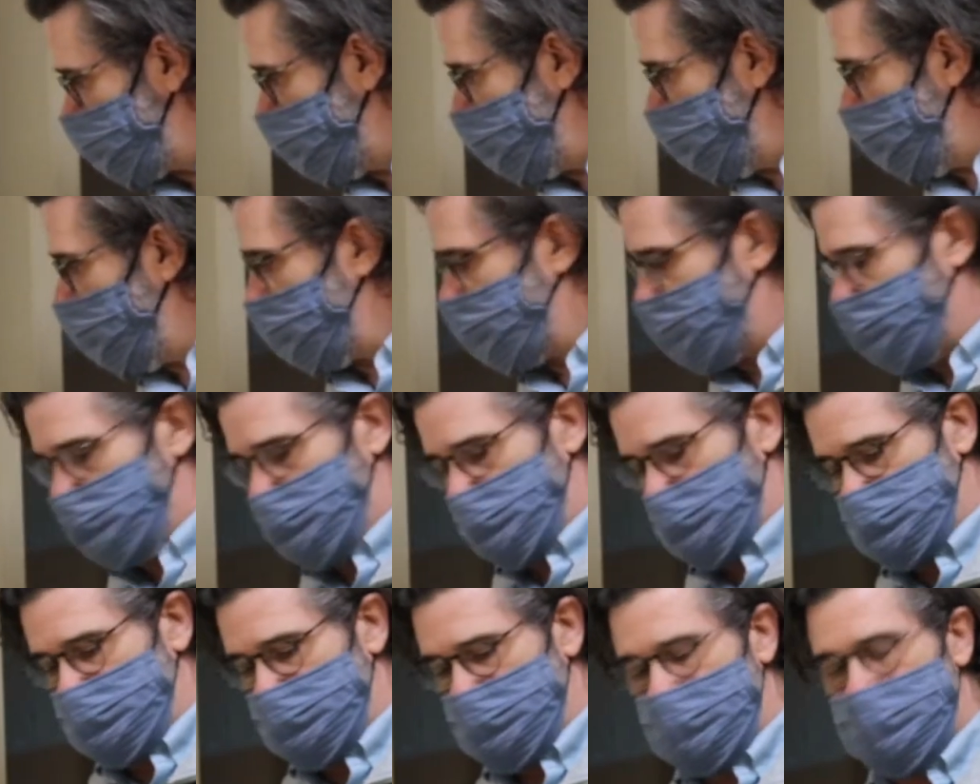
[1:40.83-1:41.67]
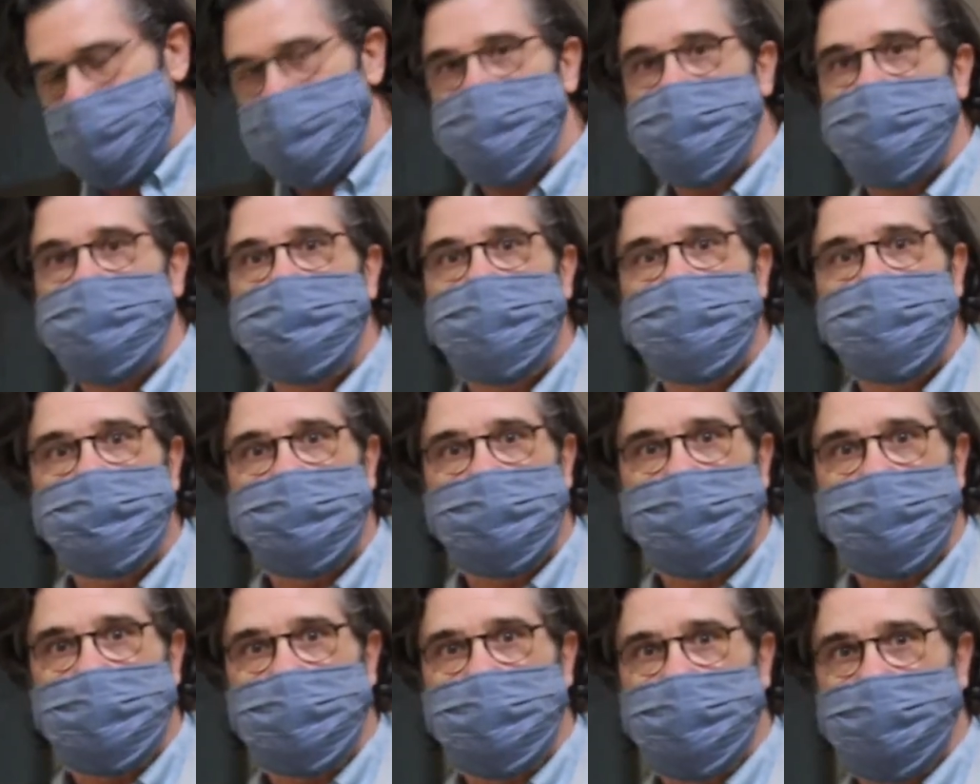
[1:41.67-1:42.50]
the occupancy as we move
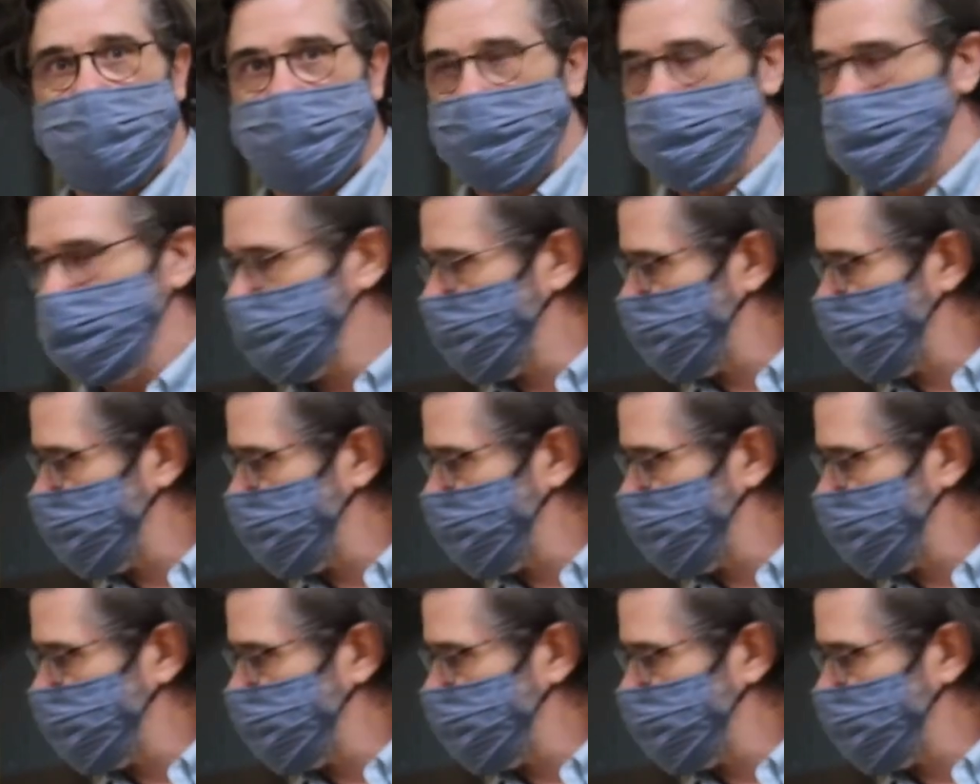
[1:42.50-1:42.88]
along.